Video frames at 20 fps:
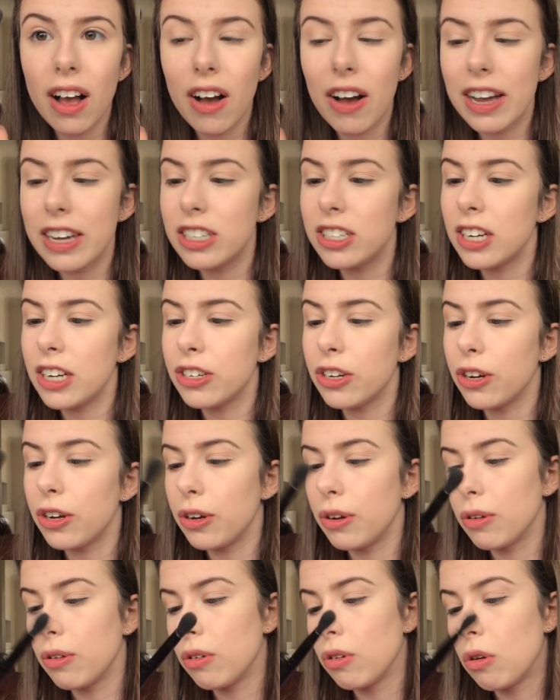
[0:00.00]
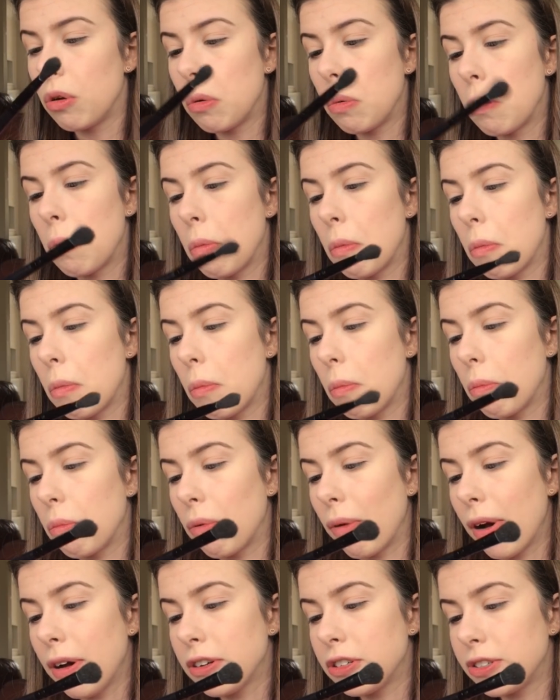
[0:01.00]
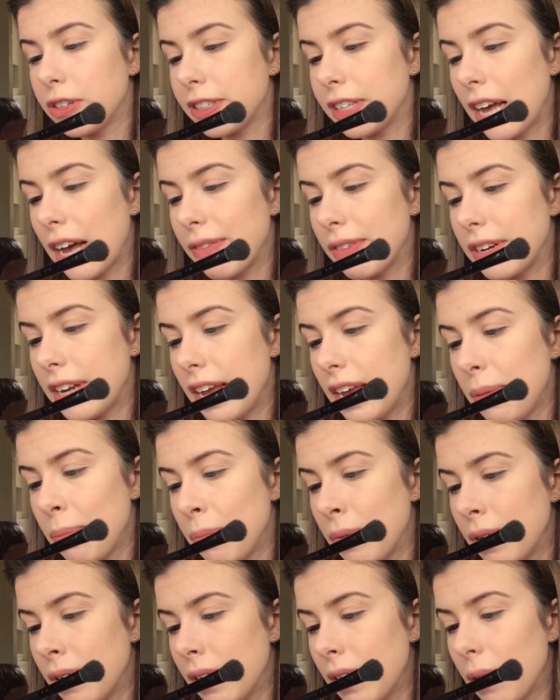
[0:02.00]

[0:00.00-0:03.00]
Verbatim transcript: eyeshadow brush, does it have a name?